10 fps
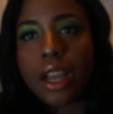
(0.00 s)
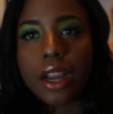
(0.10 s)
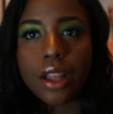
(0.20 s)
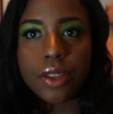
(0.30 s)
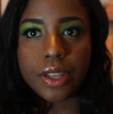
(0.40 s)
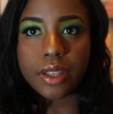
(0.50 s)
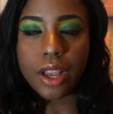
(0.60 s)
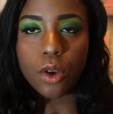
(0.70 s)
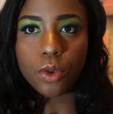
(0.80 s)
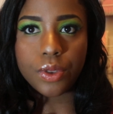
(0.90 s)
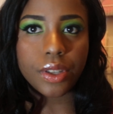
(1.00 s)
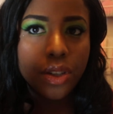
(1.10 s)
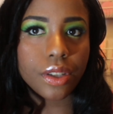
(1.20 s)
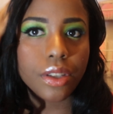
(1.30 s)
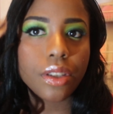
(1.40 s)
Got these at
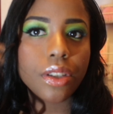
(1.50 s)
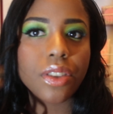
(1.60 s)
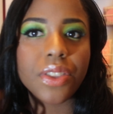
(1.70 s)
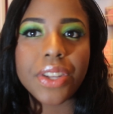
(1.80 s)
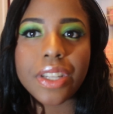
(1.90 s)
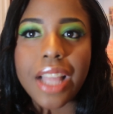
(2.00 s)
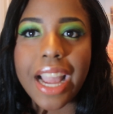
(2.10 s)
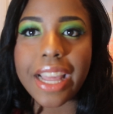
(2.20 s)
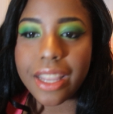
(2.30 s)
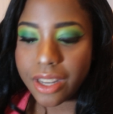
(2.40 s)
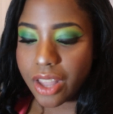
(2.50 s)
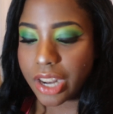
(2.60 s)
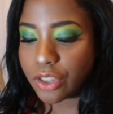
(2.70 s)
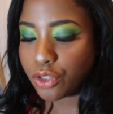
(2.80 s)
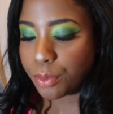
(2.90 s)
Ulta. They're like
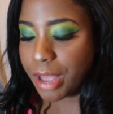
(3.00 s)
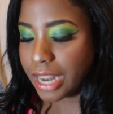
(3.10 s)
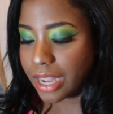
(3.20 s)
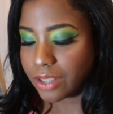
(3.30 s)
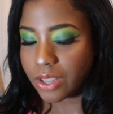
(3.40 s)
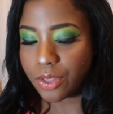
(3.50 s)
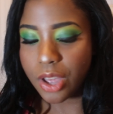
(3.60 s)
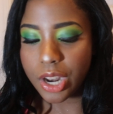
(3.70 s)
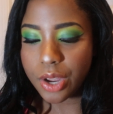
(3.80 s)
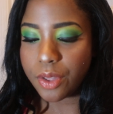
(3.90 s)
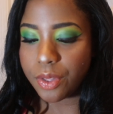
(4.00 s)
not as dramatic as I thought